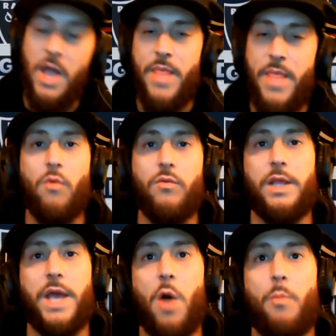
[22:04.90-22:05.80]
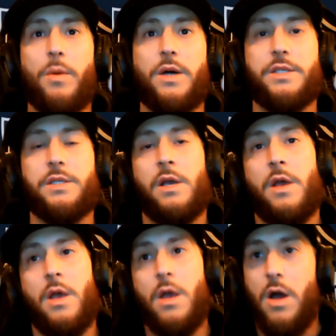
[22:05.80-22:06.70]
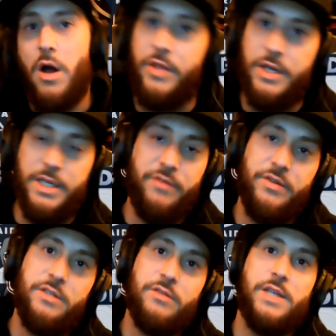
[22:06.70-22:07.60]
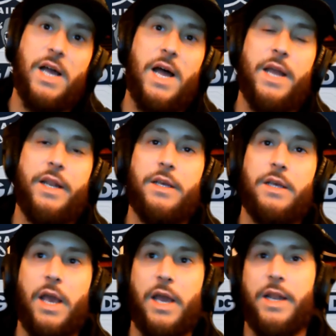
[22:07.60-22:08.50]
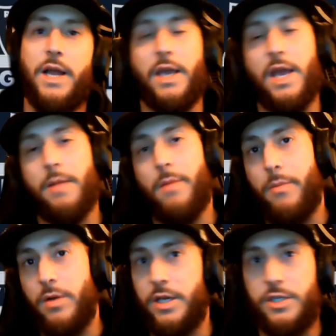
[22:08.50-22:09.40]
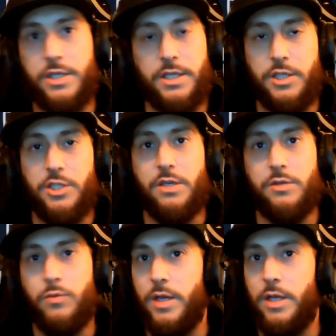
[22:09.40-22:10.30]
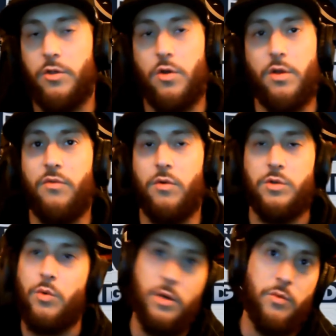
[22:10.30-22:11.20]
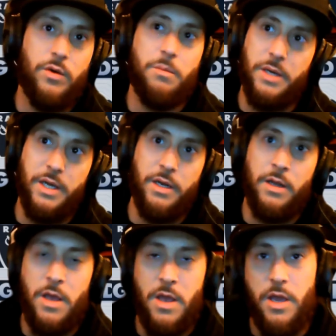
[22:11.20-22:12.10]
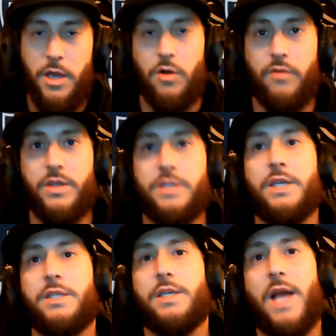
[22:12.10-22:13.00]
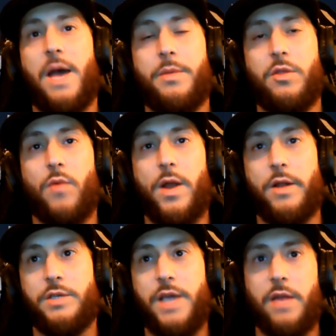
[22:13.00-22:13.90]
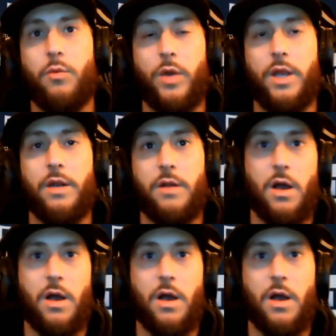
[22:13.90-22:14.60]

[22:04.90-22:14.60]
That will really help us on the defensive side. And again, my prediction is the Chiefs winning 34-21. But, if these things can happen, the Raiders can win.